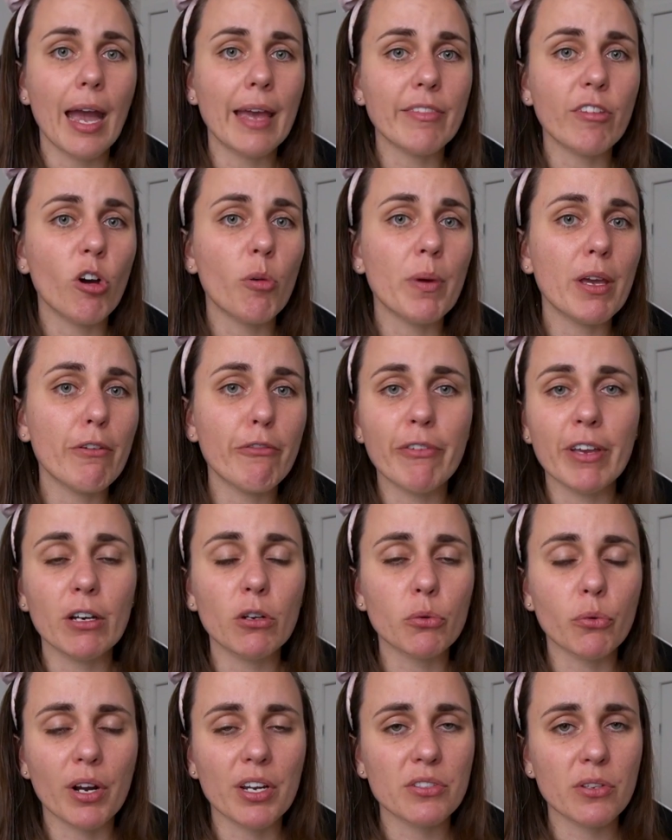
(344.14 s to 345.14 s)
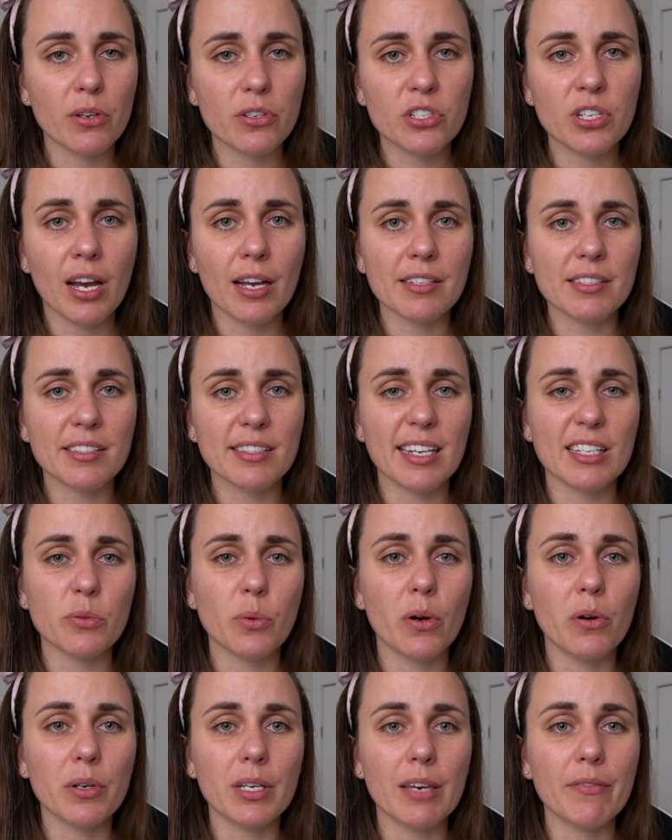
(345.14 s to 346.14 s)
And there'll be field research tasks as
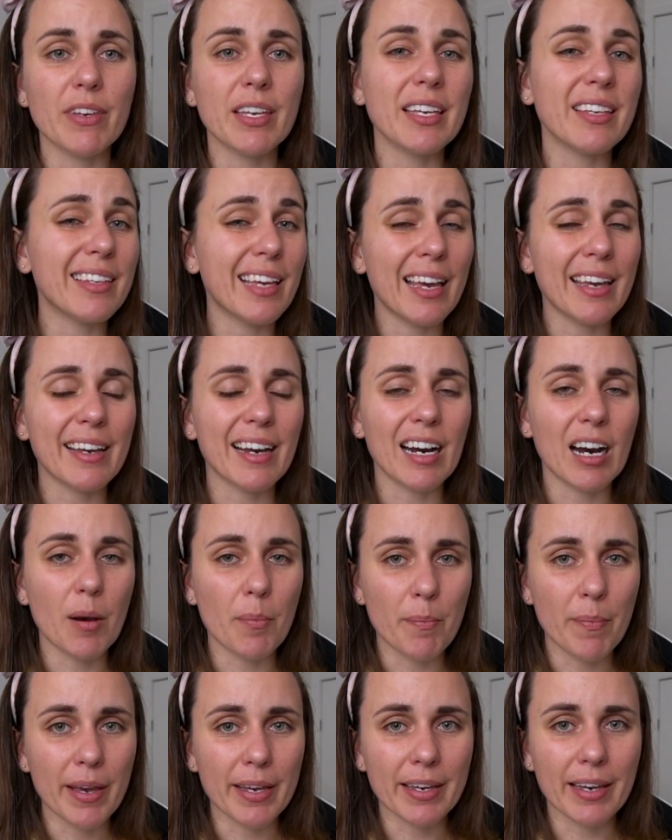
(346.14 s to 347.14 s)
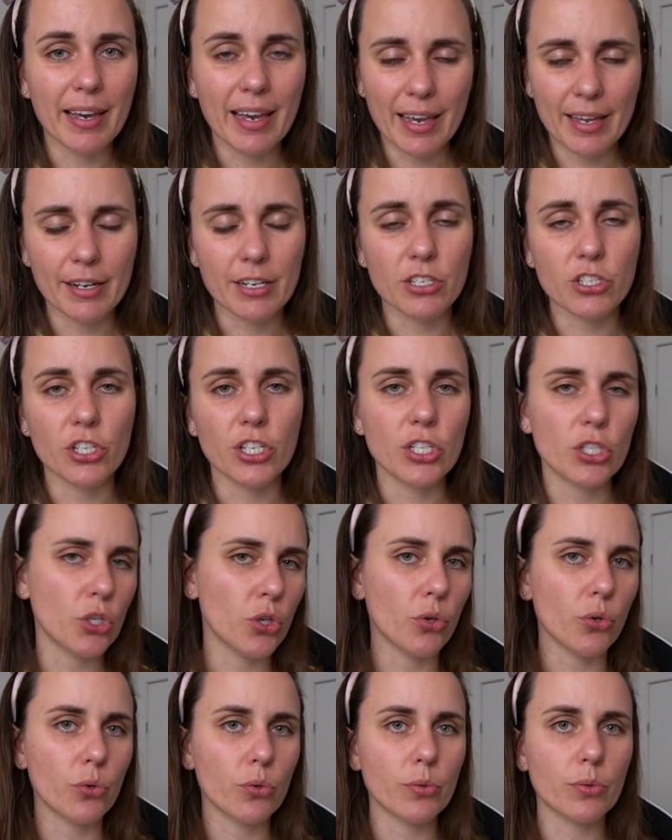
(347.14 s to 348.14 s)
well, giving Gengar mega energy
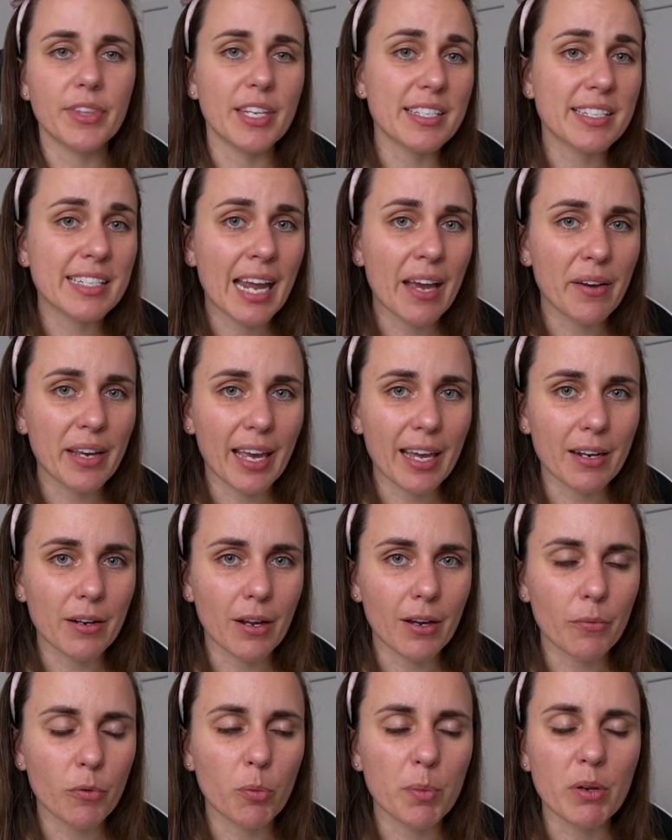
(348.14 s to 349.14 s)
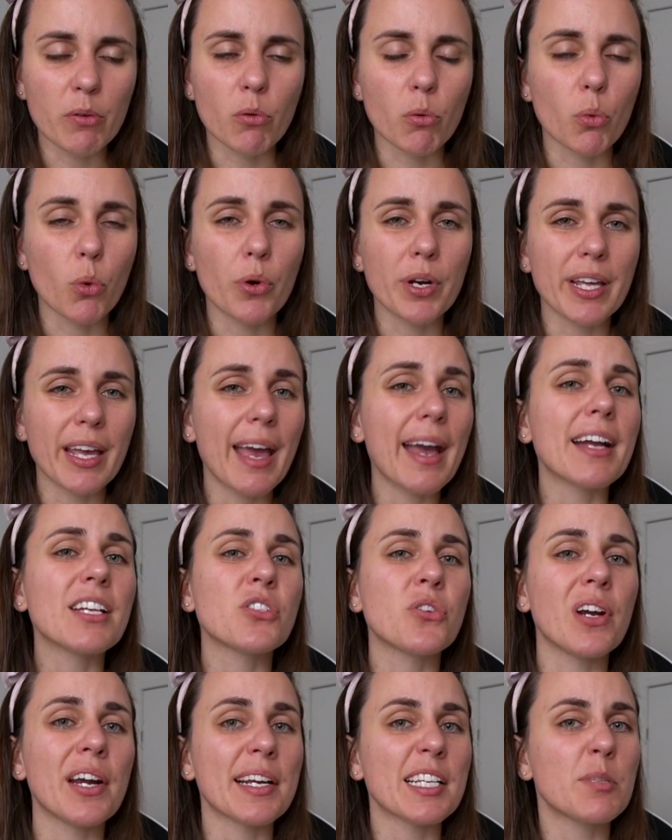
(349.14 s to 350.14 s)
too. This day again, will be rewarding
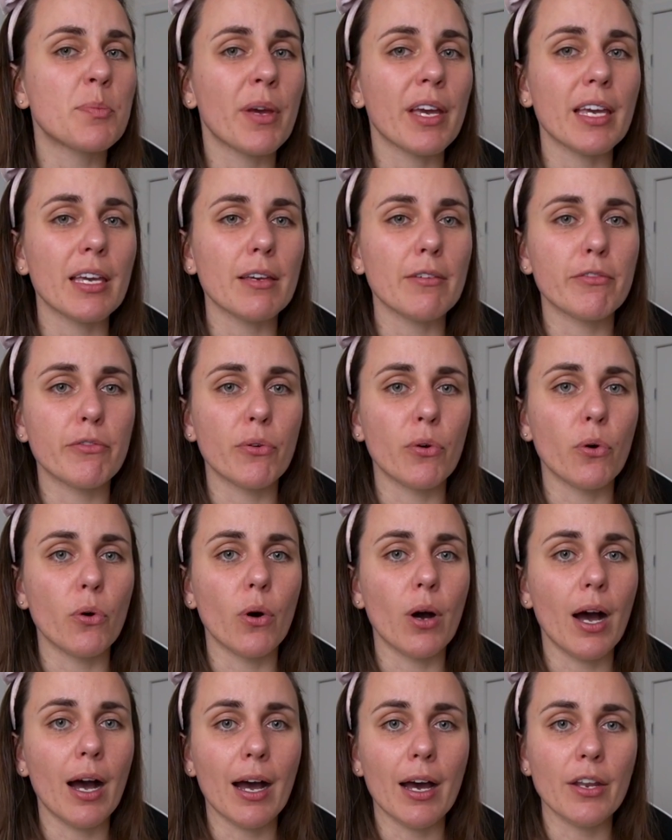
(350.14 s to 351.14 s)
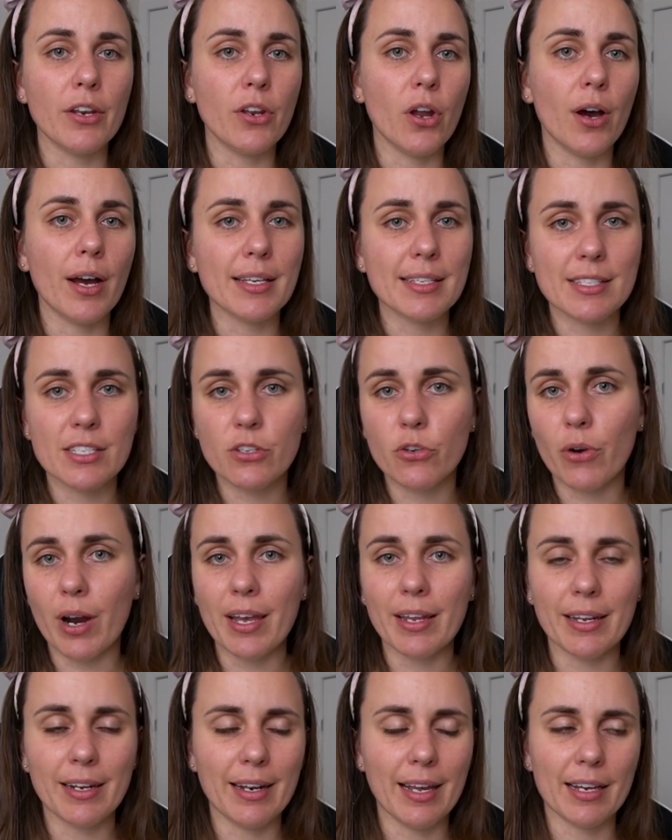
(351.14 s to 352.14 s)
extra XP for a nice,
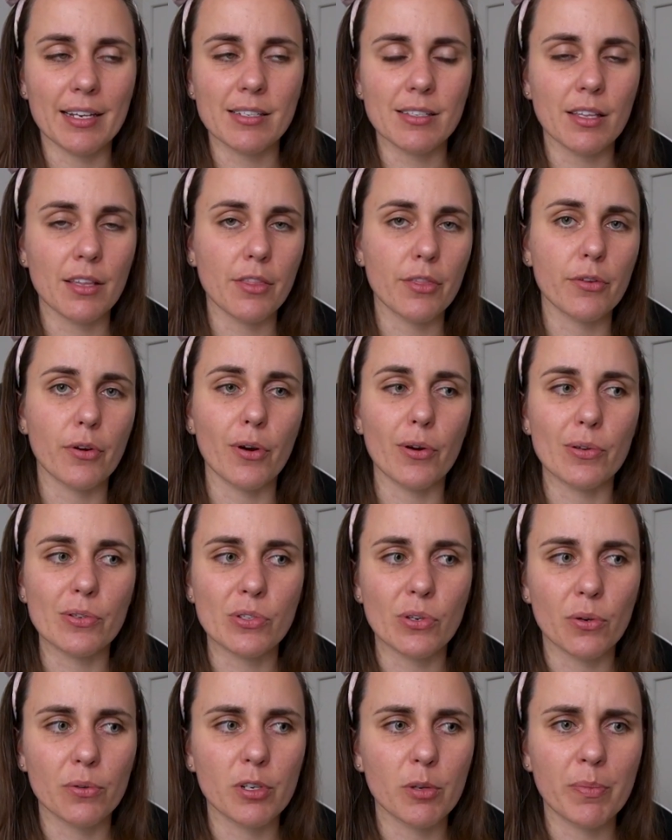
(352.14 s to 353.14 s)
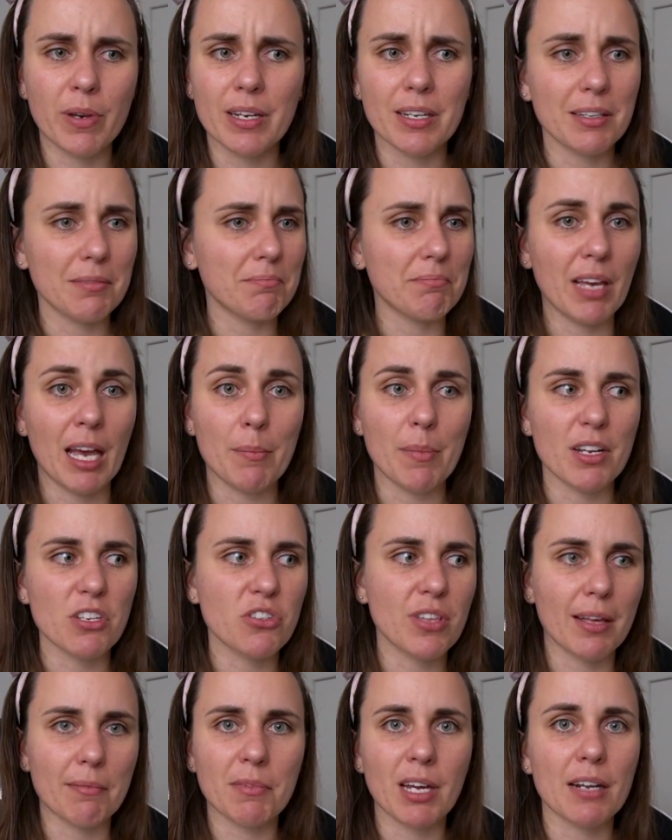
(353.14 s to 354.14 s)
great, and excellent throw. So depending how
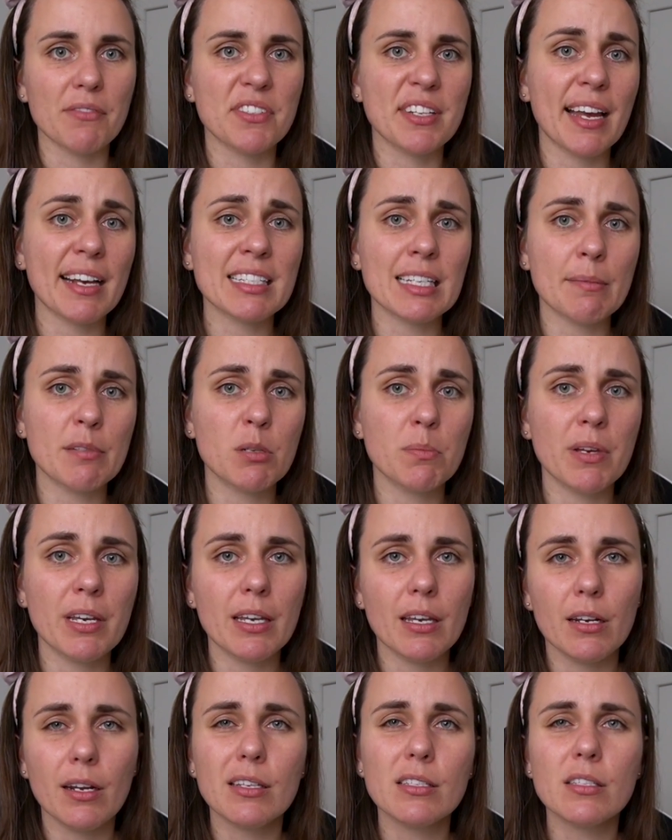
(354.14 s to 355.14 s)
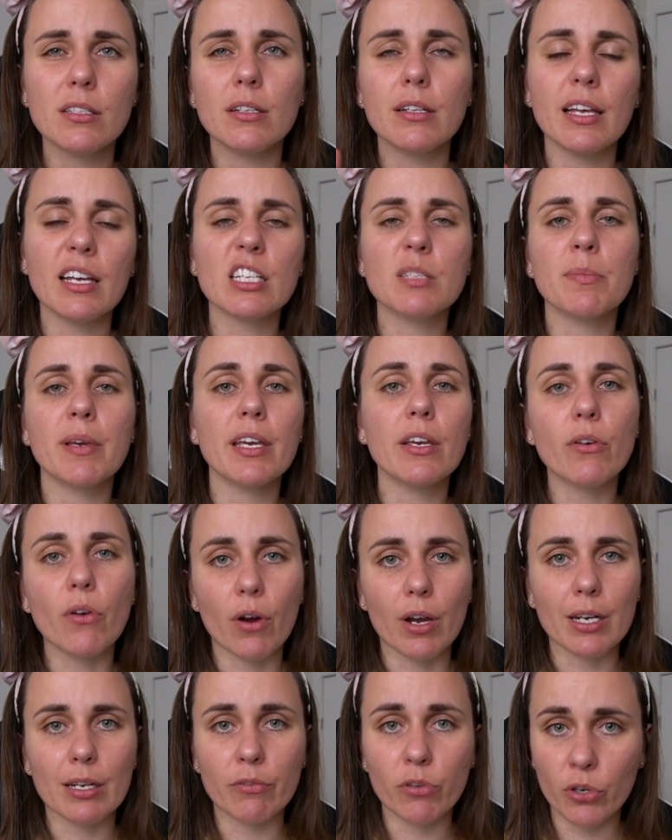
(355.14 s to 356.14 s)
much that kind of stacks up to be, a nice little XP
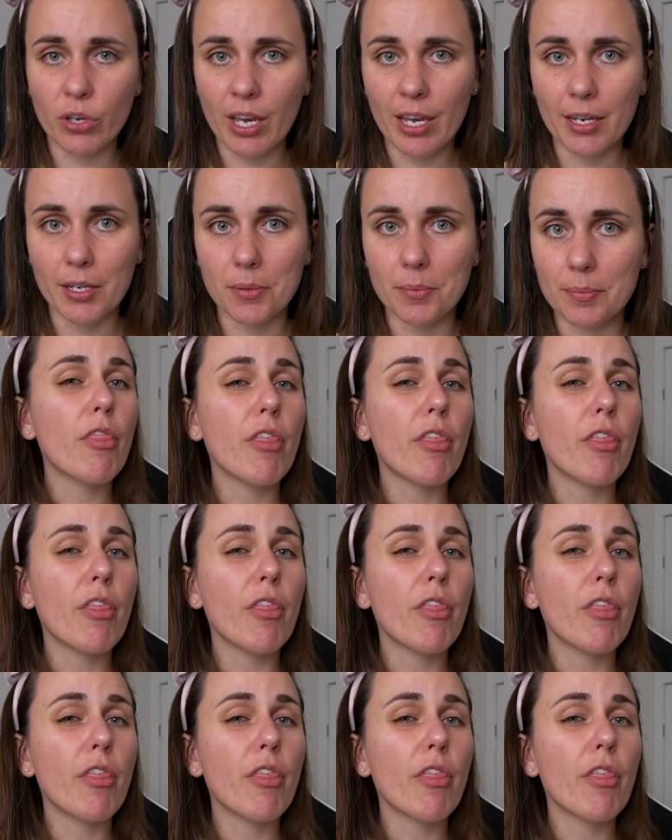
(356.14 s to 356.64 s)
grind if you're keen.